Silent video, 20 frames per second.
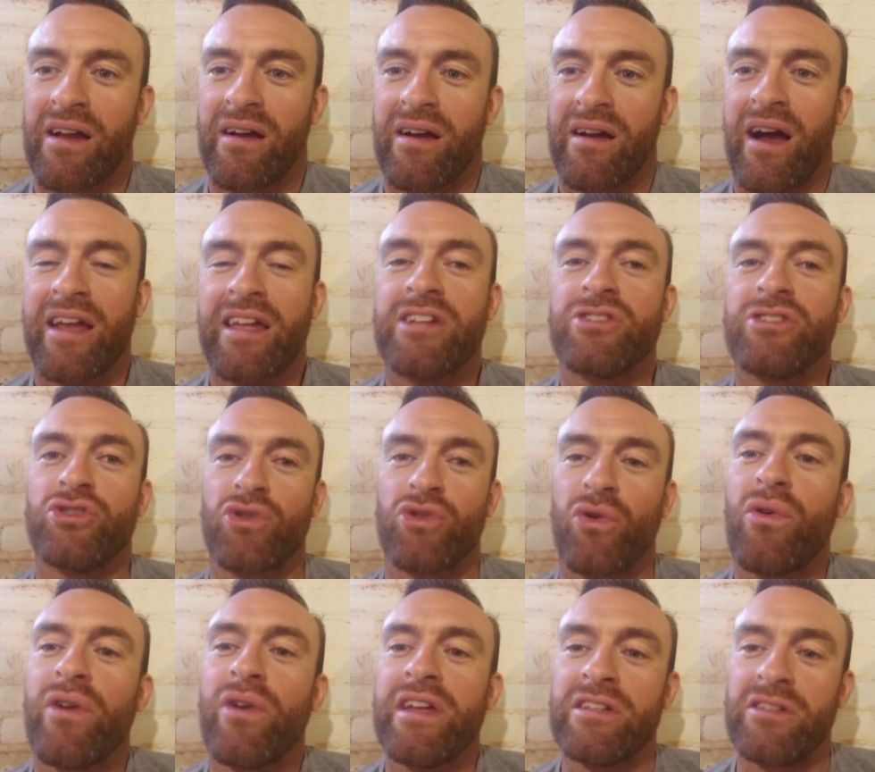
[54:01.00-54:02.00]
I
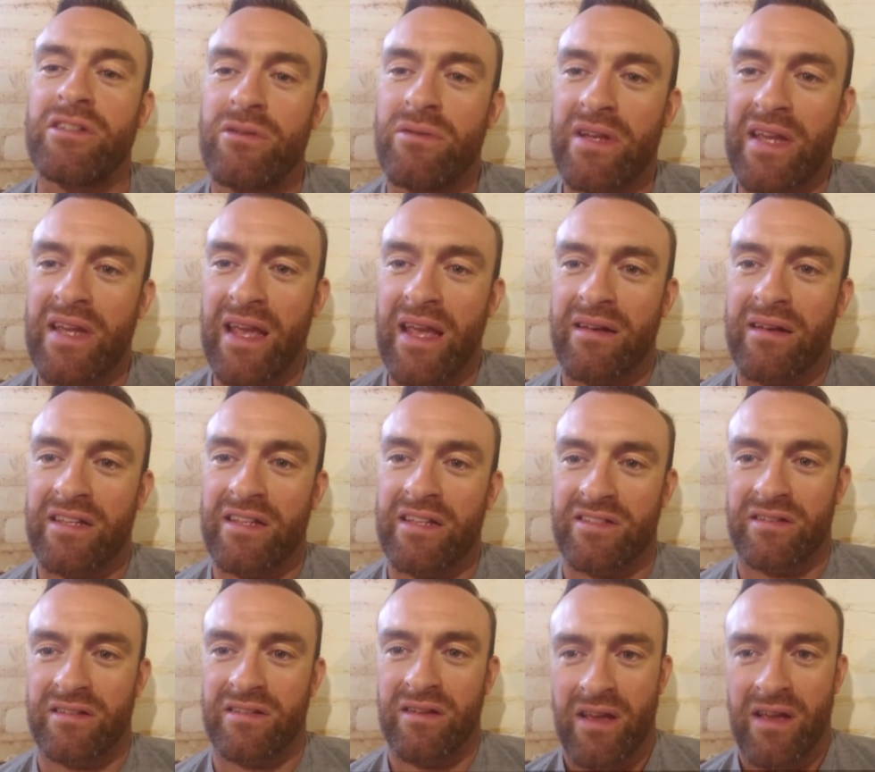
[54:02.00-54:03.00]
enjoy doing it.
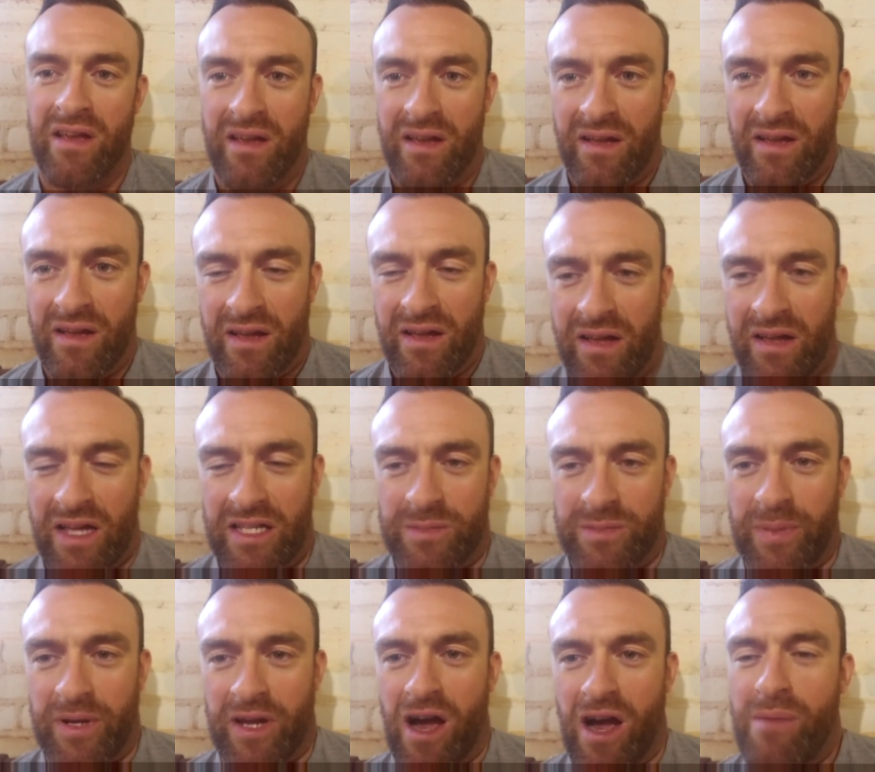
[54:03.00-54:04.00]
It's
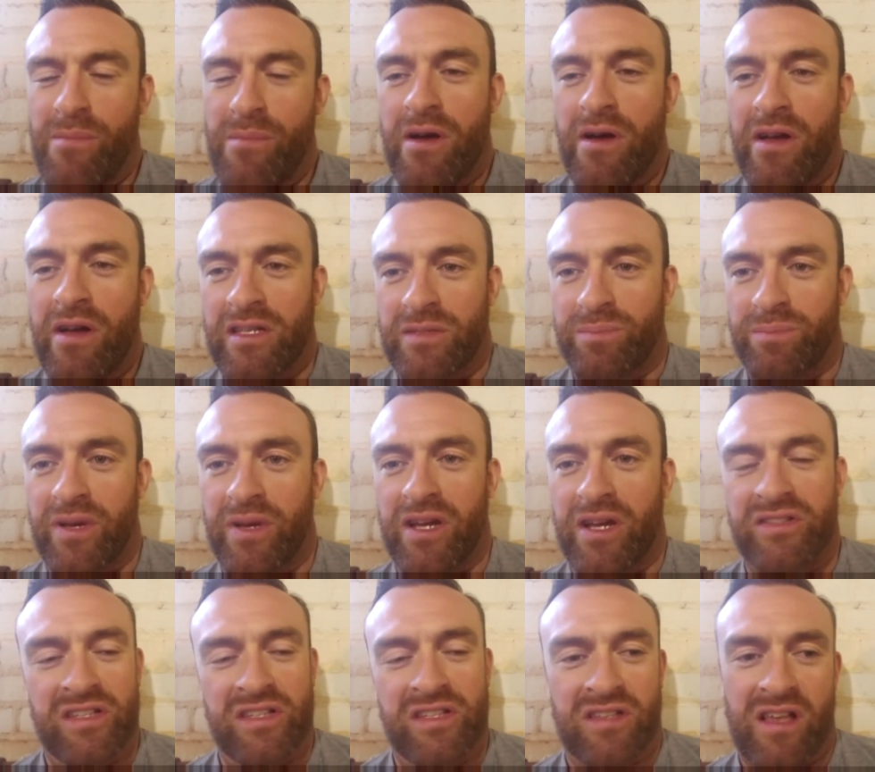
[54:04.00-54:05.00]

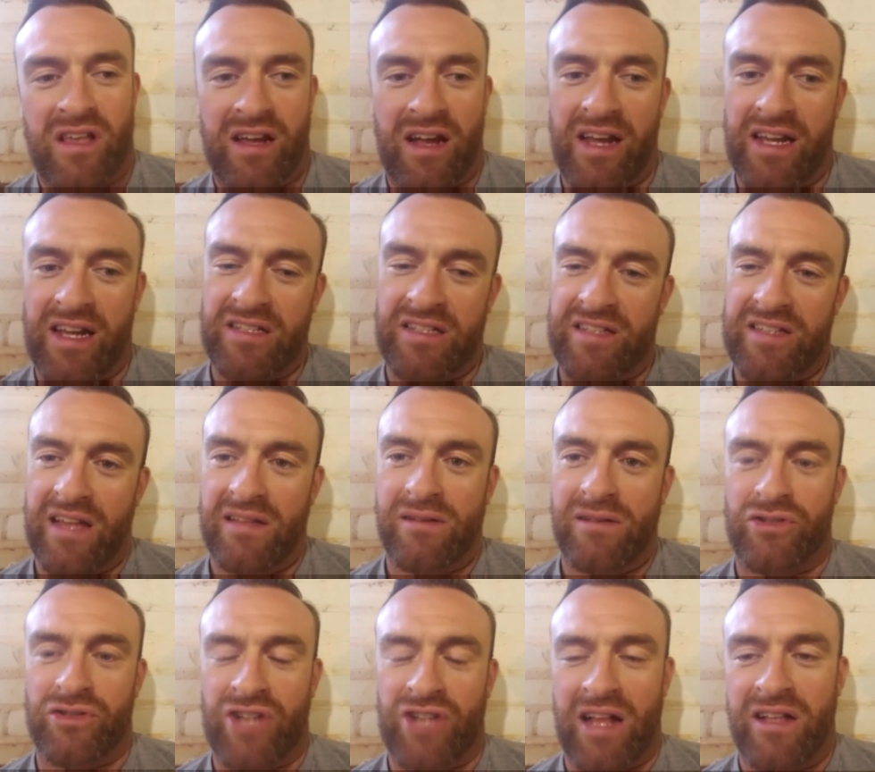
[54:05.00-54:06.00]
because it's like I can set
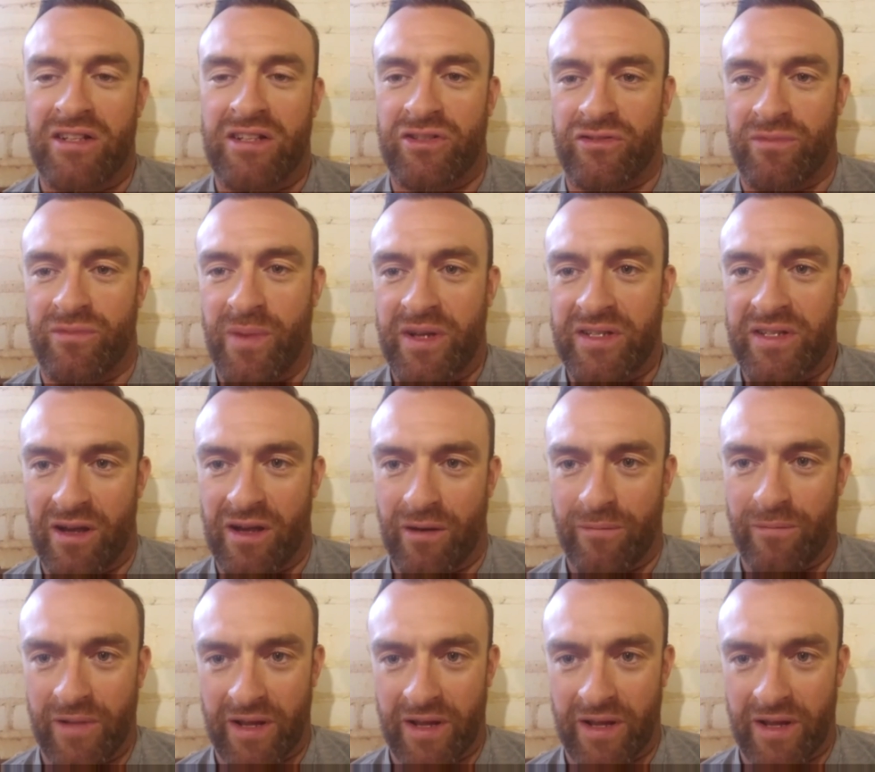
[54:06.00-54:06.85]
little challenges for myself.